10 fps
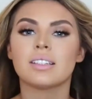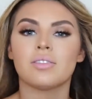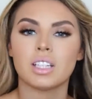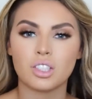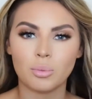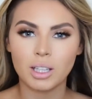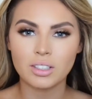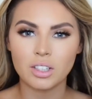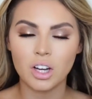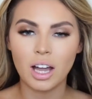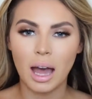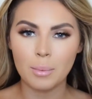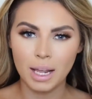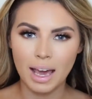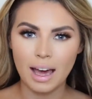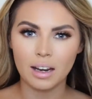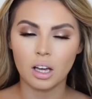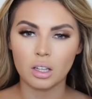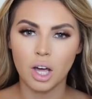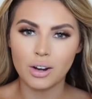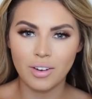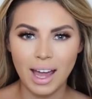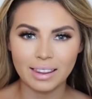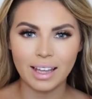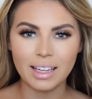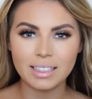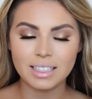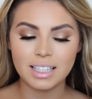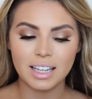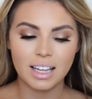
to finish up this look, I'm going to add a lot of highlight